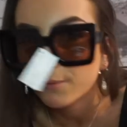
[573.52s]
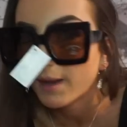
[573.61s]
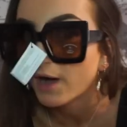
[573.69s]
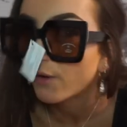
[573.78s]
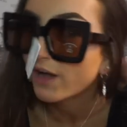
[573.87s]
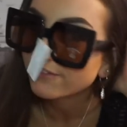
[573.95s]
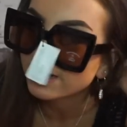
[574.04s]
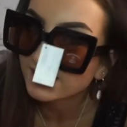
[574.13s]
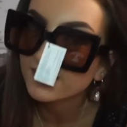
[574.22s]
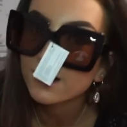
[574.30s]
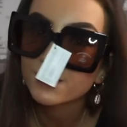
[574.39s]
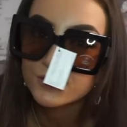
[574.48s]
well, I think
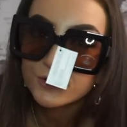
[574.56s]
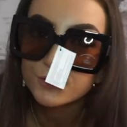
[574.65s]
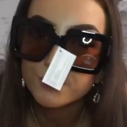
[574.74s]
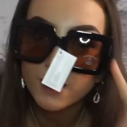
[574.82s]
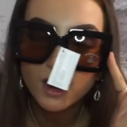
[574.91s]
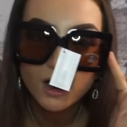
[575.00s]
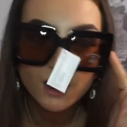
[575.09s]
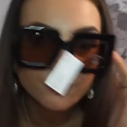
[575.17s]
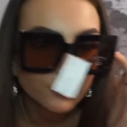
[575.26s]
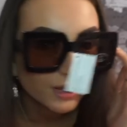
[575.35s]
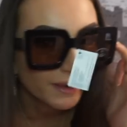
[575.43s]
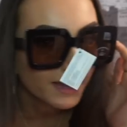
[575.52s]
they're kind of cool, but I
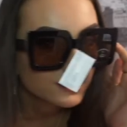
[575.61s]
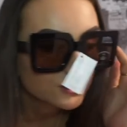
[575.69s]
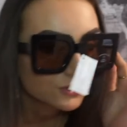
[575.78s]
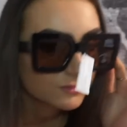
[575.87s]
feel like my head's too